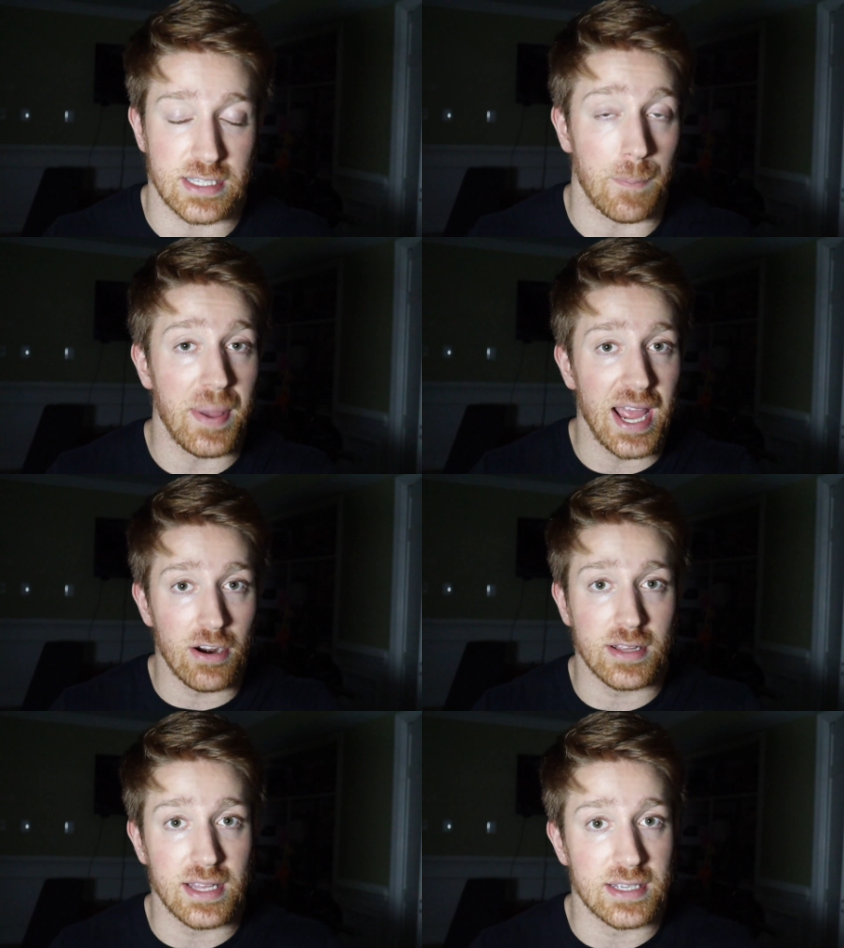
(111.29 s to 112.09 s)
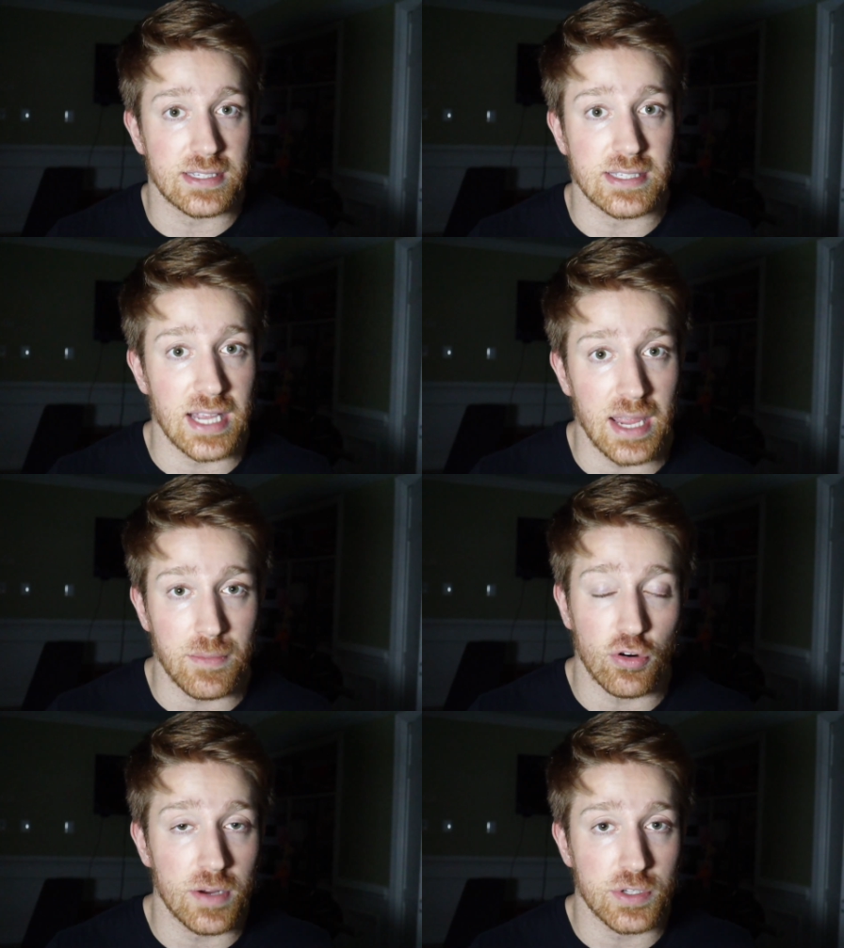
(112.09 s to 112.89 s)
And apparently this
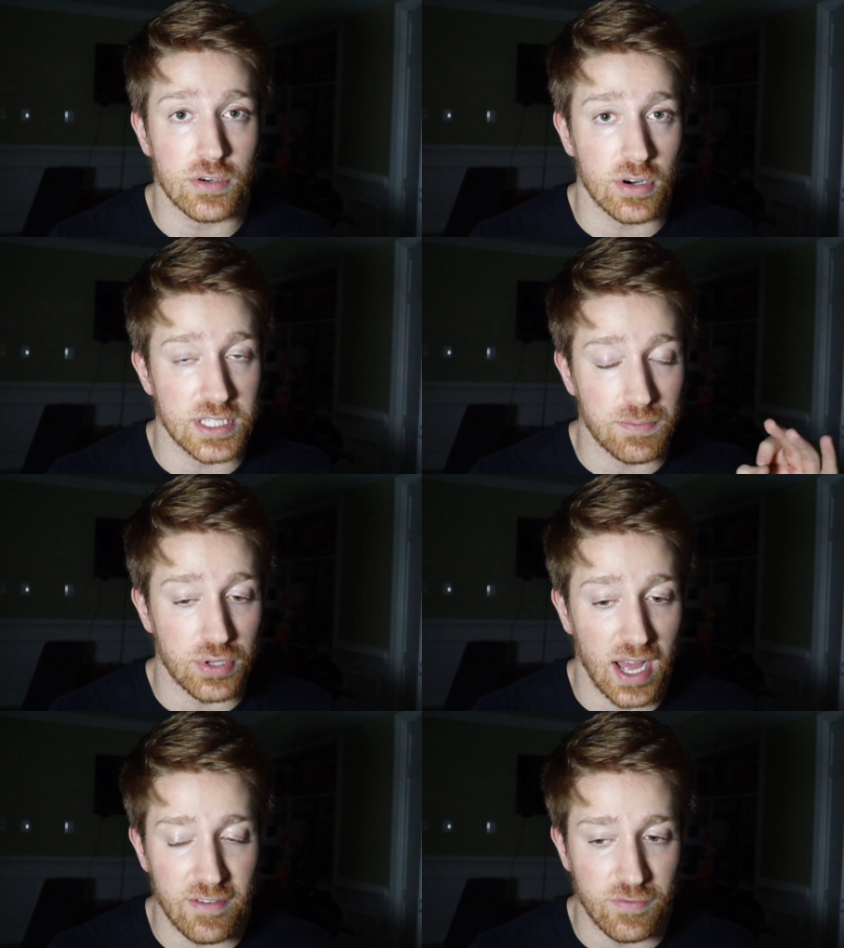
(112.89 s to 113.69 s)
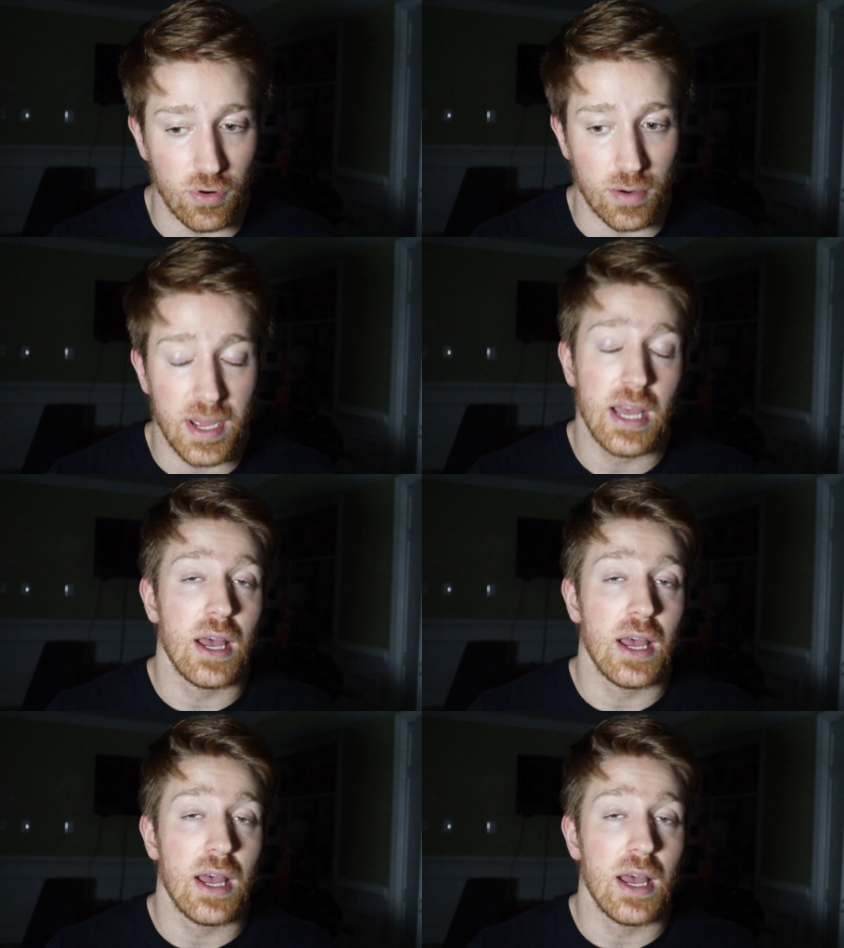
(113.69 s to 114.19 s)
same cryptocurrency platform